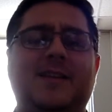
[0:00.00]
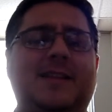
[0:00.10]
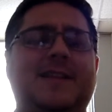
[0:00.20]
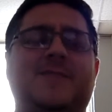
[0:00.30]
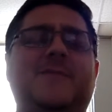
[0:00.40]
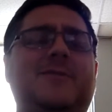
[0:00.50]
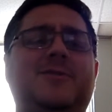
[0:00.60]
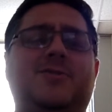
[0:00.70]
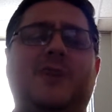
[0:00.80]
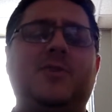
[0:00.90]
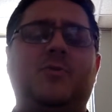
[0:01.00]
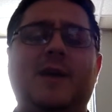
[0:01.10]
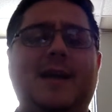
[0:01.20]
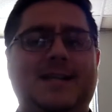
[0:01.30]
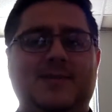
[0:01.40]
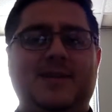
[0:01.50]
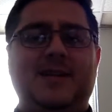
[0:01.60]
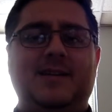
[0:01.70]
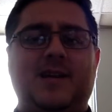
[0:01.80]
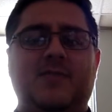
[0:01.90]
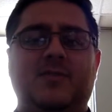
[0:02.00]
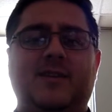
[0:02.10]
I think that is a very strange way to begin a cover